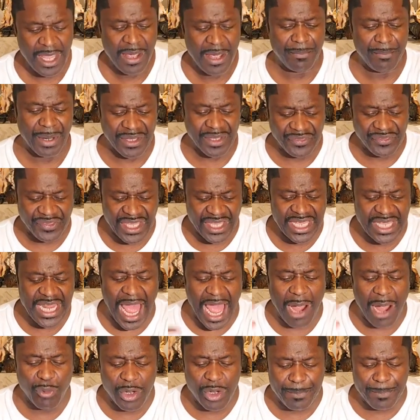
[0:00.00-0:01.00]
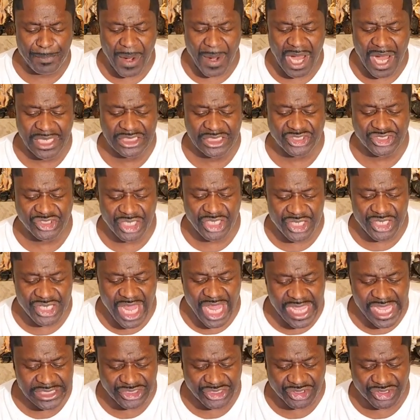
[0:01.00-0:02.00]
But then I will punish the
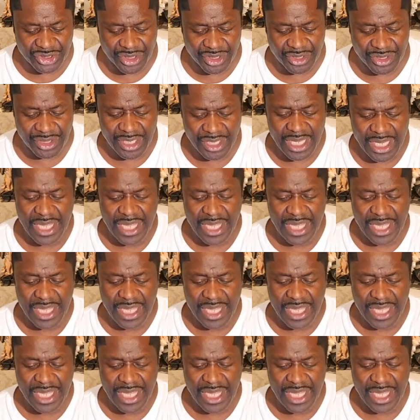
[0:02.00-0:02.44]
nation